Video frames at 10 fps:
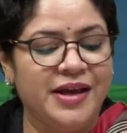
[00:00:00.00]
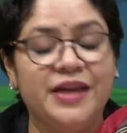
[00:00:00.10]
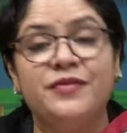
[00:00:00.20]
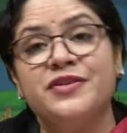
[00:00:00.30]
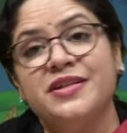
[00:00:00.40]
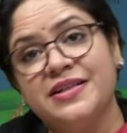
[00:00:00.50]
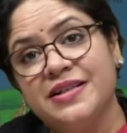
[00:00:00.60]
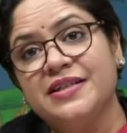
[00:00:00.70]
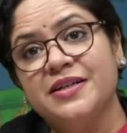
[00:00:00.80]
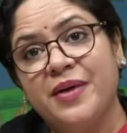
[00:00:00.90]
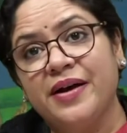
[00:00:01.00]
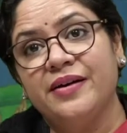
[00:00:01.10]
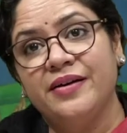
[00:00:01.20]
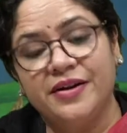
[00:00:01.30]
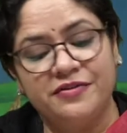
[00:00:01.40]
He was insulted by
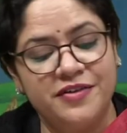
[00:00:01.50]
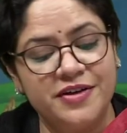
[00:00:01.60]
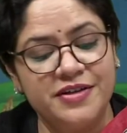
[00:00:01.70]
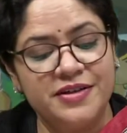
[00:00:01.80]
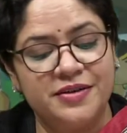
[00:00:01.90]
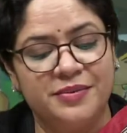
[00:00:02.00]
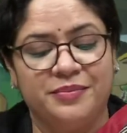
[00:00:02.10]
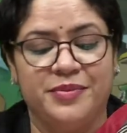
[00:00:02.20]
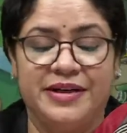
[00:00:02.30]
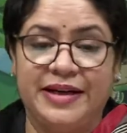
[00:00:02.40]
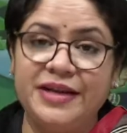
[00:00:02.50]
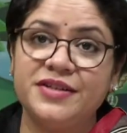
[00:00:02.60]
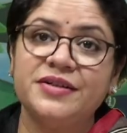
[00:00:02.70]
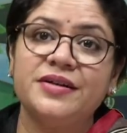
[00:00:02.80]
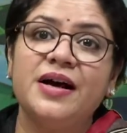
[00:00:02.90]
her at first, but
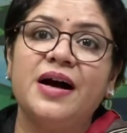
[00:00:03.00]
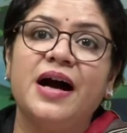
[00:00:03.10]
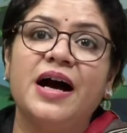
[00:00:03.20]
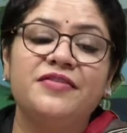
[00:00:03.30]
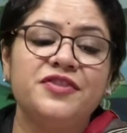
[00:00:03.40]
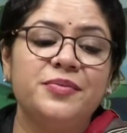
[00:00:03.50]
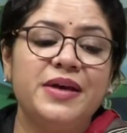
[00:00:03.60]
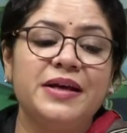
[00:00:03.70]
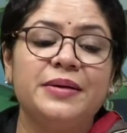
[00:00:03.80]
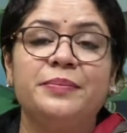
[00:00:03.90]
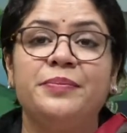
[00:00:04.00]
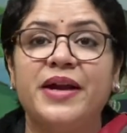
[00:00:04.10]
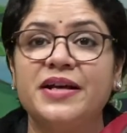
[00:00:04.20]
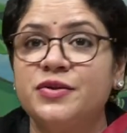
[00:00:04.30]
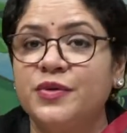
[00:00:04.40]
later, after being
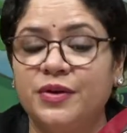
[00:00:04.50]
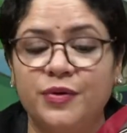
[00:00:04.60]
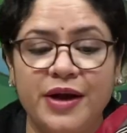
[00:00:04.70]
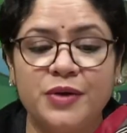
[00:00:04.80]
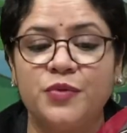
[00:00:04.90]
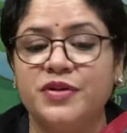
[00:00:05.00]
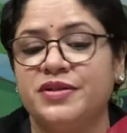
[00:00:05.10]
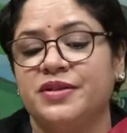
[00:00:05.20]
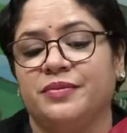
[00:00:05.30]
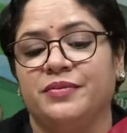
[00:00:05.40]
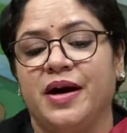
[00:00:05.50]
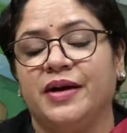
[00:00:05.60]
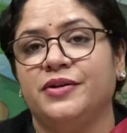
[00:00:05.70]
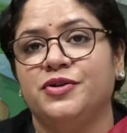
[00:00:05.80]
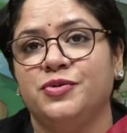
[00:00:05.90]
blessed with great wisdom
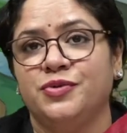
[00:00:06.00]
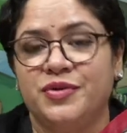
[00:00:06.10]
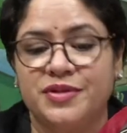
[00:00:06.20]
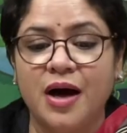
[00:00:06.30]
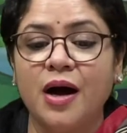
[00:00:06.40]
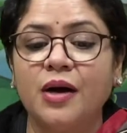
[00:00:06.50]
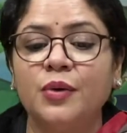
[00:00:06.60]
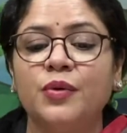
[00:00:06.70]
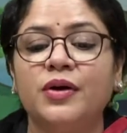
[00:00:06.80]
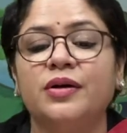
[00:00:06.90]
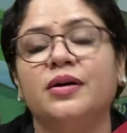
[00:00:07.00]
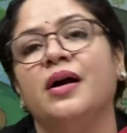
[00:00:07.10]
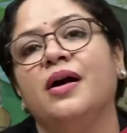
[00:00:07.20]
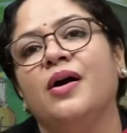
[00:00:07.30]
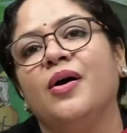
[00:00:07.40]
either due to his hard work
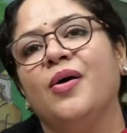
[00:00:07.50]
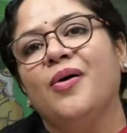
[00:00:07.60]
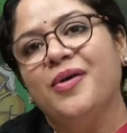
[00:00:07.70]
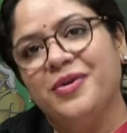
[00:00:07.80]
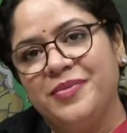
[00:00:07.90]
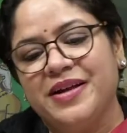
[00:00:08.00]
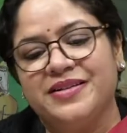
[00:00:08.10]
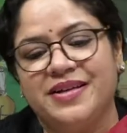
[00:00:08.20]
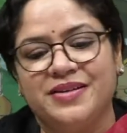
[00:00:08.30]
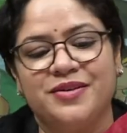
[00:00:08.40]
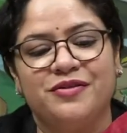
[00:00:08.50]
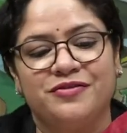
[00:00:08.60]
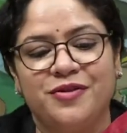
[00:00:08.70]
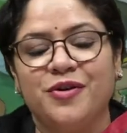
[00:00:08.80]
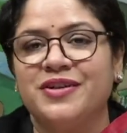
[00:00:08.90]
or blessing
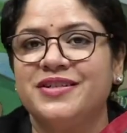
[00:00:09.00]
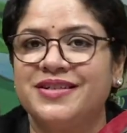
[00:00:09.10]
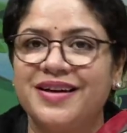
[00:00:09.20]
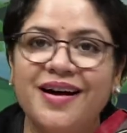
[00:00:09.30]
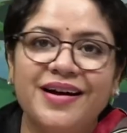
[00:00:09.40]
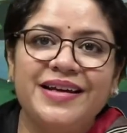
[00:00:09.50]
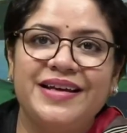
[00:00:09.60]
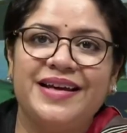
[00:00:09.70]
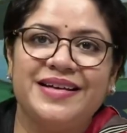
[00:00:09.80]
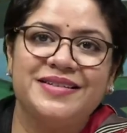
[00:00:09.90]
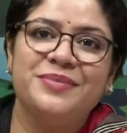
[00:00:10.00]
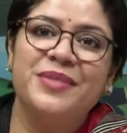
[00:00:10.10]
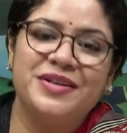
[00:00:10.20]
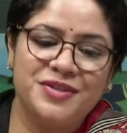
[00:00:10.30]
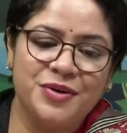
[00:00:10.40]
of goddess Kali as the
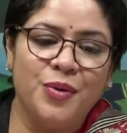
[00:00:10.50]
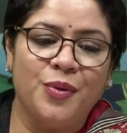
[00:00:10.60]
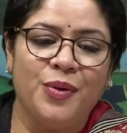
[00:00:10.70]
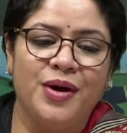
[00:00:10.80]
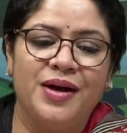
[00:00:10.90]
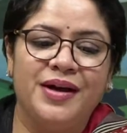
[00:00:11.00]
myths go.